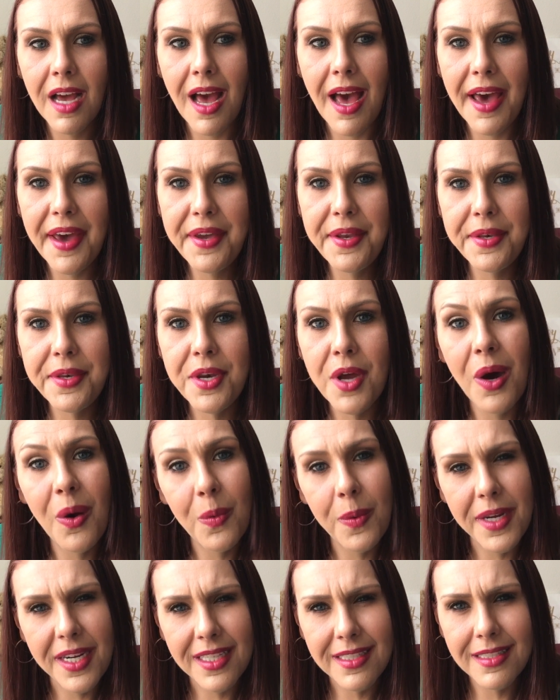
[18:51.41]
I know
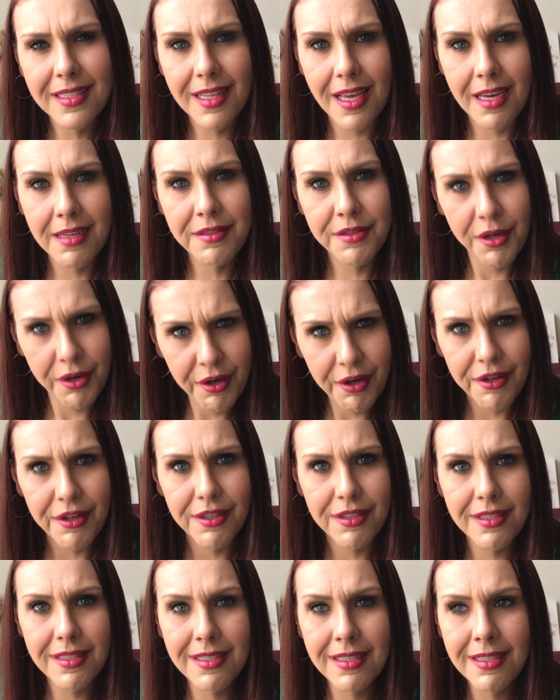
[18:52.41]
what it's like to
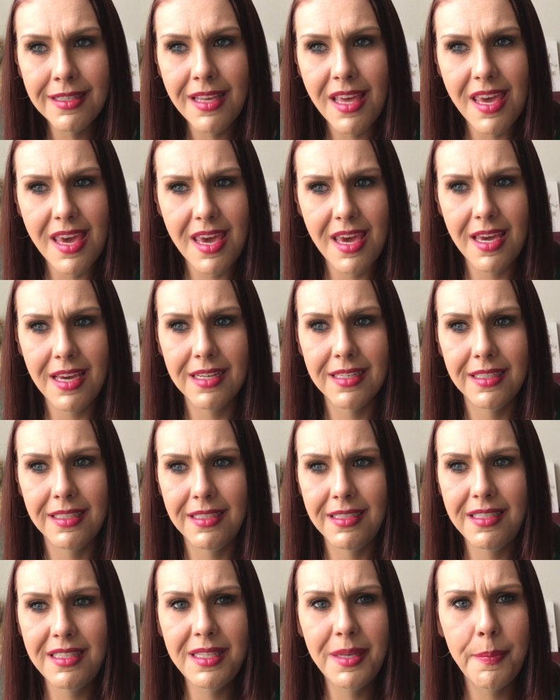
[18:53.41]
hurt
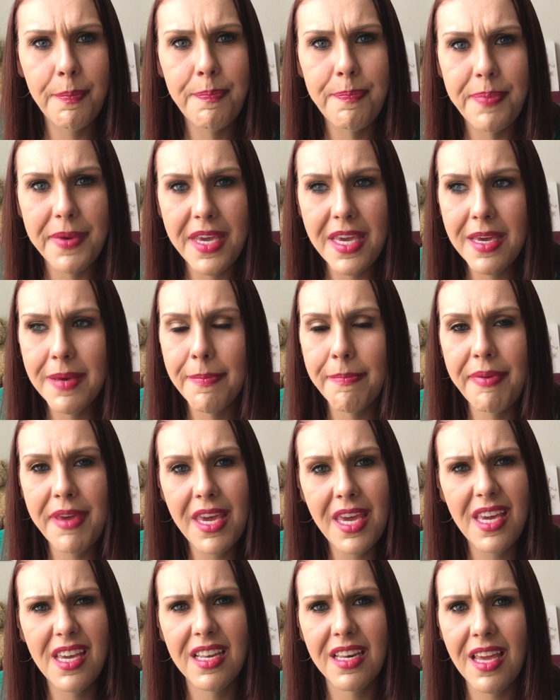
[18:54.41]
and to be in
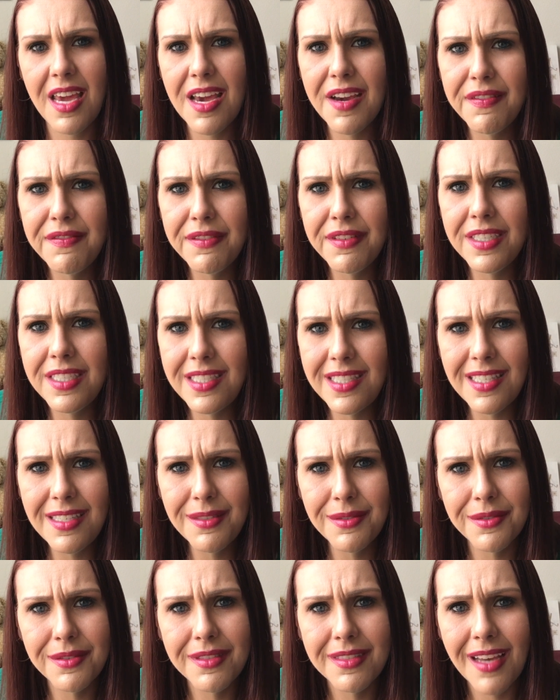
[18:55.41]
pain every
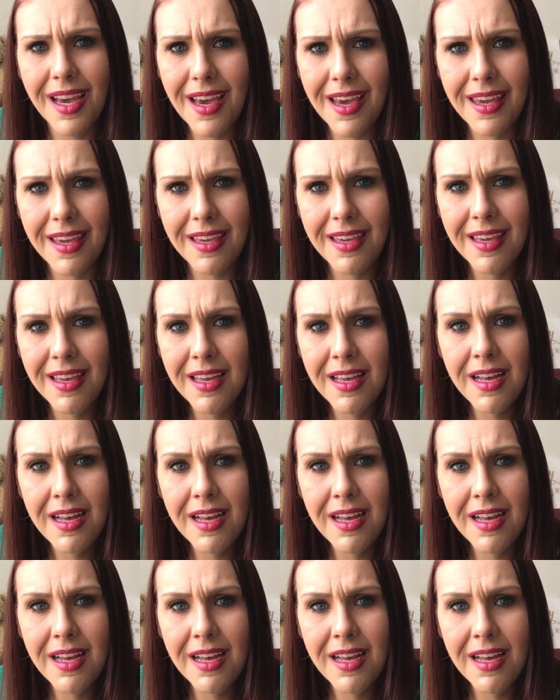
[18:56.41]
single day